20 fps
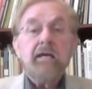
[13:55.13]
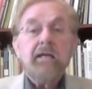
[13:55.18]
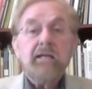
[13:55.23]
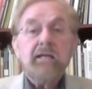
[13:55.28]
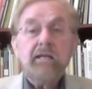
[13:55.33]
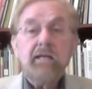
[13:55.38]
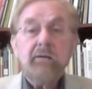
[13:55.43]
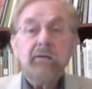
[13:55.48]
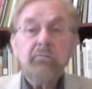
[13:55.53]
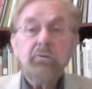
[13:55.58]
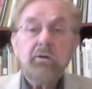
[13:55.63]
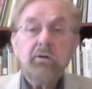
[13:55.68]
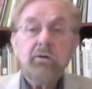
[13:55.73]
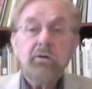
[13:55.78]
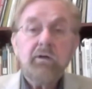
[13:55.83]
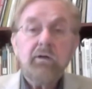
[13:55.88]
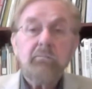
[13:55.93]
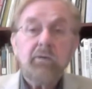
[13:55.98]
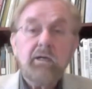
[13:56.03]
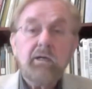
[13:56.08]
They were,
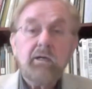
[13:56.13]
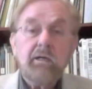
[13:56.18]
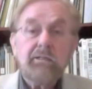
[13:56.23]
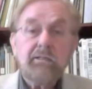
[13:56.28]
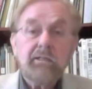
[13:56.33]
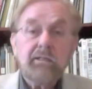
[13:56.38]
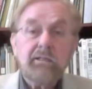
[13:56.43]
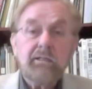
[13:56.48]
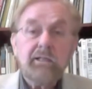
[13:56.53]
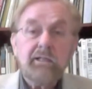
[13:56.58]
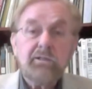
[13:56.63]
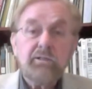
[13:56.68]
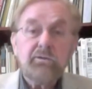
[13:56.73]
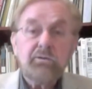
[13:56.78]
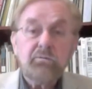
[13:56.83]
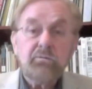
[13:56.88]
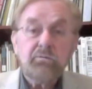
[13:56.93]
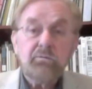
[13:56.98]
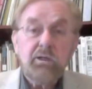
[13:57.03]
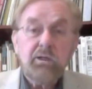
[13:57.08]
among other things,
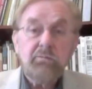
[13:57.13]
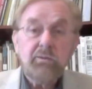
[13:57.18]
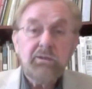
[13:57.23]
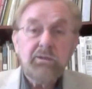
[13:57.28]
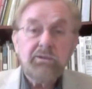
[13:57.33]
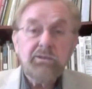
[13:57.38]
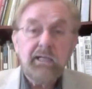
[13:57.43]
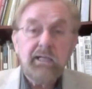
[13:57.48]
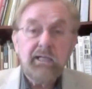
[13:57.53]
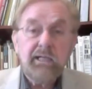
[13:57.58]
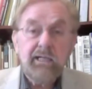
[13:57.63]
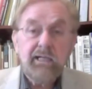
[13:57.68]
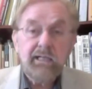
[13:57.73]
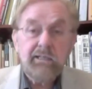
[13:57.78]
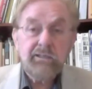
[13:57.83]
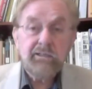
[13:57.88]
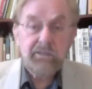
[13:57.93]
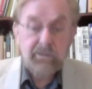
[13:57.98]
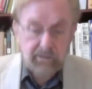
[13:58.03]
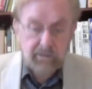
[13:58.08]
rebels
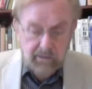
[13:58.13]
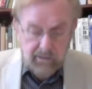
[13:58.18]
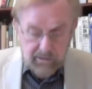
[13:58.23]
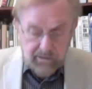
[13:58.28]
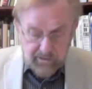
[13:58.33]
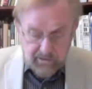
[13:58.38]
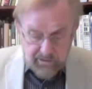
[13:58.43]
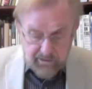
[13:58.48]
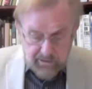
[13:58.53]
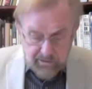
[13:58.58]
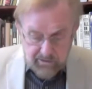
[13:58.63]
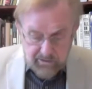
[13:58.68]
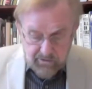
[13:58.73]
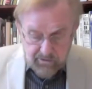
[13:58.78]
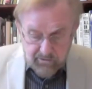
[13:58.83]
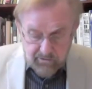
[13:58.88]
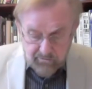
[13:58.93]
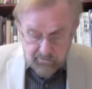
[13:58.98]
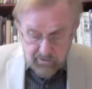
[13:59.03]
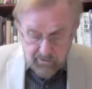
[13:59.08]
against elite
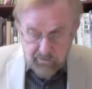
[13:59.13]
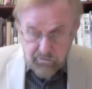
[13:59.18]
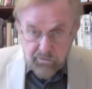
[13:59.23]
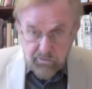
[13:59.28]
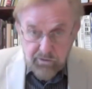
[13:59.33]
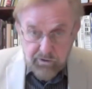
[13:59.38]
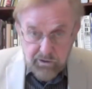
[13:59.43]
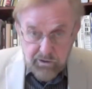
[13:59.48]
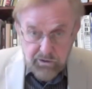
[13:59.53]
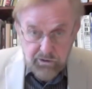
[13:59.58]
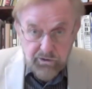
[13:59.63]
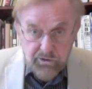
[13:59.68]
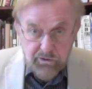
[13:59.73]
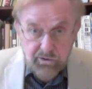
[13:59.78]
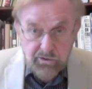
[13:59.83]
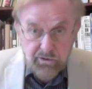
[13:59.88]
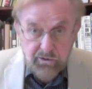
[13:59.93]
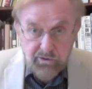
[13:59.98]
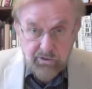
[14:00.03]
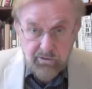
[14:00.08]

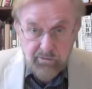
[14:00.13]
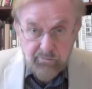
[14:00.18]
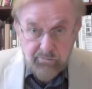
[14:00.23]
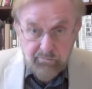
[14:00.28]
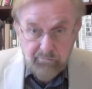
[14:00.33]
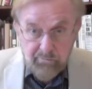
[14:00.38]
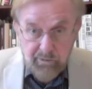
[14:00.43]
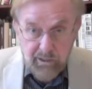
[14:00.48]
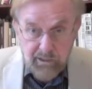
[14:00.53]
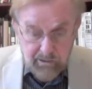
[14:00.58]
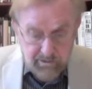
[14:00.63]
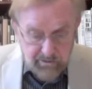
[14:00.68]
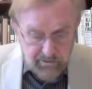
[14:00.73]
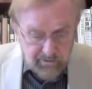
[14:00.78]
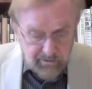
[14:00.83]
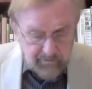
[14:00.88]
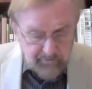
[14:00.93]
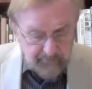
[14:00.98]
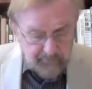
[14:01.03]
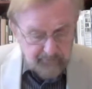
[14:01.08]
traditional medicine.